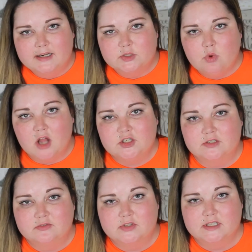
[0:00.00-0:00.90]
he's watching
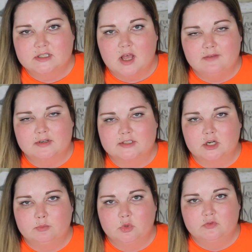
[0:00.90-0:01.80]
for this lava to
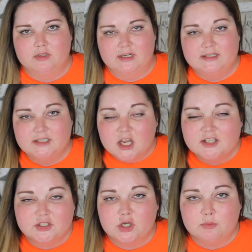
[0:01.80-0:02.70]
start moving, and it
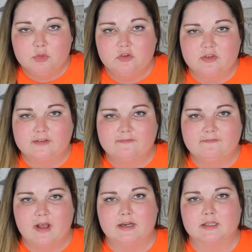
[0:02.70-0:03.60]
does start moving, and
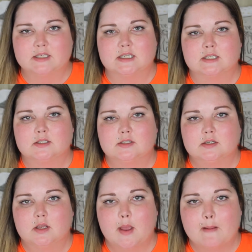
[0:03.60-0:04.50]
finally,
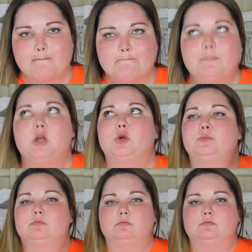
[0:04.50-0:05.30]
boom,